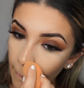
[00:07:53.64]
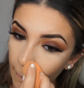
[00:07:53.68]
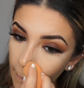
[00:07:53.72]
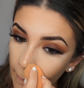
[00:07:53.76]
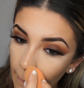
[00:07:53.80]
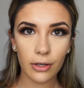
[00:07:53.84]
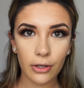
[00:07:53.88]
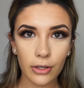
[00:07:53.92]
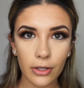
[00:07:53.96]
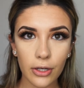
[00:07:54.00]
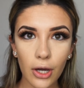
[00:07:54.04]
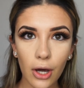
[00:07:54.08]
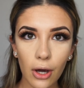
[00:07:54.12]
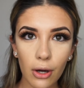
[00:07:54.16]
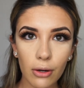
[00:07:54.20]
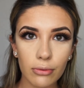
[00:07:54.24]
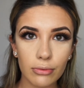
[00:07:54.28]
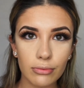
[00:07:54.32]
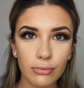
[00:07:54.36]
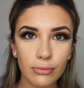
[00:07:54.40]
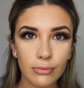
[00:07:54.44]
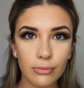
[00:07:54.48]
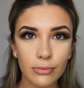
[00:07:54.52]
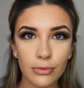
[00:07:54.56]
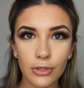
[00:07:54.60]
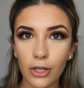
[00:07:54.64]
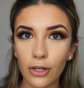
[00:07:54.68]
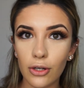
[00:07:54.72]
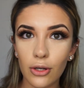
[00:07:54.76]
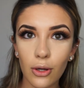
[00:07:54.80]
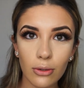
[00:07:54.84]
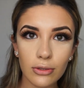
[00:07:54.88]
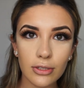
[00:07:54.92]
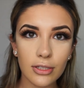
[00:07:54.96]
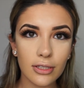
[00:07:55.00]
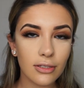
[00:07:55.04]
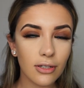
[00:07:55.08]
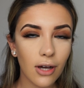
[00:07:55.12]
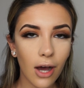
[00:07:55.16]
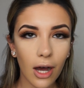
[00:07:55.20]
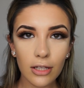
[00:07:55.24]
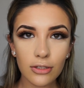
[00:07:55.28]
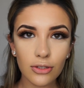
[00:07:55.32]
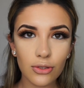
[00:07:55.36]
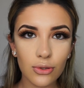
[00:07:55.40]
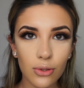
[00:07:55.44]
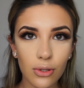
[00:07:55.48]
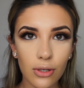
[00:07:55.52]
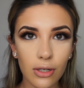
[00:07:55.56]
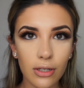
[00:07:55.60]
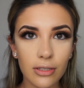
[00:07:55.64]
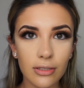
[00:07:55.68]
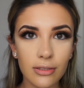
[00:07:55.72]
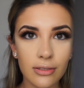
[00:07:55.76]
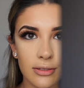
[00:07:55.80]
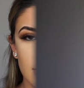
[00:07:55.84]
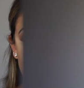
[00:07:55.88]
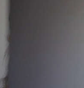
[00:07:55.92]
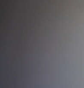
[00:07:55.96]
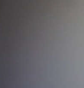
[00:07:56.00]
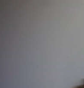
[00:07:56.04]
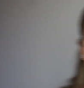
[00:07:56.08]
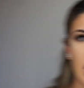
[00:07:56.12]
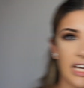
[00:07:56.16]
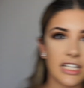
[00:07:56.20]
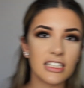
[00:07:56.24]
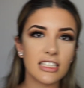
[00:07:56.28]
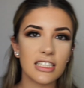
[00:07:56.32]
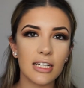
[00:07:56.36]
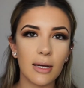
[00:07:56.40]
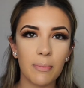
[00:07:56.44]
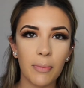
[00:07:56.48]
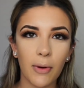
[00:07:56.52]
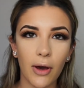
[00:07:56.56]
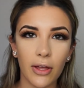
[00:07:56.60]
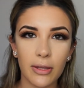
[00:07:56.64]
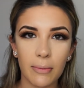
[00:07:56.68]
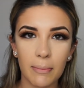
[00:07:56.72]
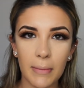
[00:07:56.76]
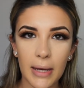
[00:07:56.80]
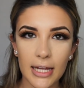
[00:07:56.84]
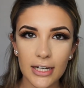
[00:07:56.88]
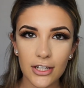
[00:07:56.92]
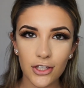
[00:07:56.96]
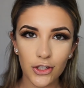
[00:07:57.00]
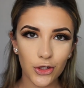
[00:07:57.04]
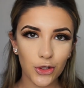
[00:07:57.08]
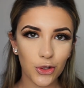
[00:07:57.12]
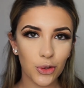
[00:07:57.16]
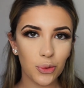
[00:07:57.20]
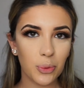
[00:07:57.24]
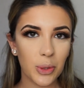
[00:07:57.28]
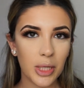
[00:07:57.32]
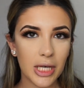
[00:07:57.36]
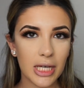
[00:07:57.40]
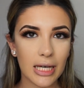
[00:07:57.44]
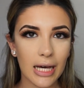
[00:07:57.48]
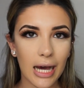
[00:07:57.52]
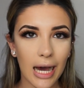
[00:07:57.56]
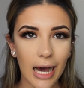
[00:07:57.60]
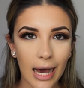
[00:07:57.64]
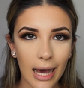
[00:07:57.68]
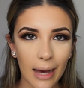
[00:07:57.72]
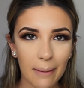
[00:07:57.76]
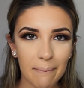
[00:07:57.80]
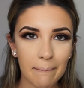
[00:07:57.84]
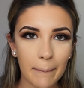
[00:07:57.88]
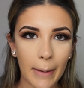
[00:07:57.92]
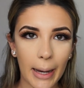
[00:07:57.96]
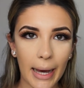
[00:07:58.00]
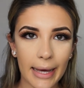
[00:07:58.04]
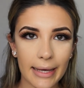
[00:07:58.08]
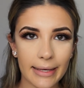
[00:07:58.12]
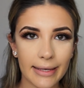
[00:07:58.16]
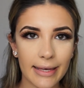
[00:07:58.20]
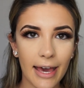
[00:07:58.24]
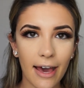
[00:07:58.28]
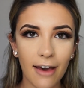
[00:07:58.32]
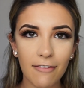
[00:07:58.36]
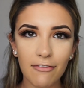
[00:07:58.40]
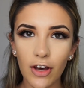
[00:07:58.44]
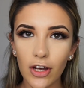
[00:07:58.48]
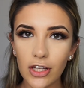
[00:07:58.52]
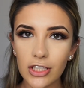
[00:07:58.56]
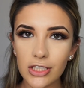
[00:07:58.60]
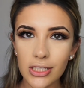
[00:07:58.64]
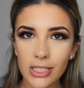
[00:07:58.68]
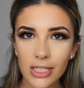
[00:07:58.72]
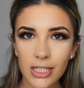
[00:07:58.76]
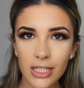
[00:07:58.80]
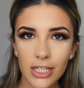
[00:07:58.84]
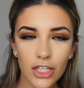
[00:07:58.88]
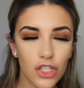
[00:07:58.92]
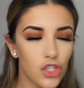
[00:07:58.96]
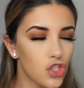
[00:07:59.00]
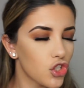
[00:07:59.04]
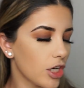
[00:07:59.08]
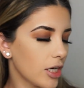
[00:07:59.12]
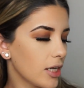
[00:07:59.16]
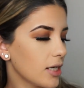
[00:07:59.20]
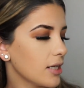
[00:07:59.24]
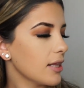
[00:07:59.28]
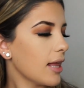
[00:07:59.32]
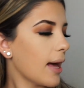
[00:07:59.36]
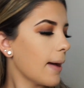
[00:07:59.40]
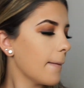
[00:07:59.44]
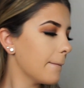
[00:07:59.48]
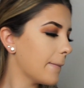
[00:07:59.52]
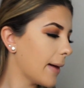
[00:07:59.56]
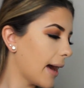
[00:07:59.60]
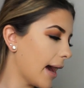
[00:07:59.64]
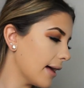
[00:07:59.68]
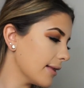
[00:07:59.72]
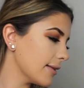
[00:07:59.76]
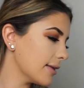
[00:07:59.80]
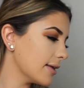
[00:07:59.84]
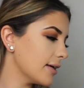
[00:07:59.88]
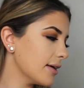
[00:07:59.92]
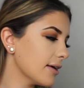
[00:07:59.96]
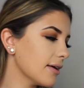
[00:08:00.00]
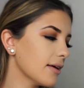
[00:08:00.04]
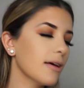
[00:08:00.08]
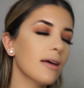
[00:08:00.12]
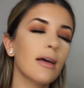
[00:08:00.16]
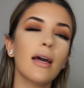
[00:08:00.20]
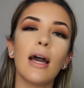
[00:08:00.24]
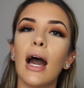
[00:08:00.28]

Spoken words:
There you go. Your nose is contoured. Next up on the menu, we got my Kat Von D Shade and Light palette.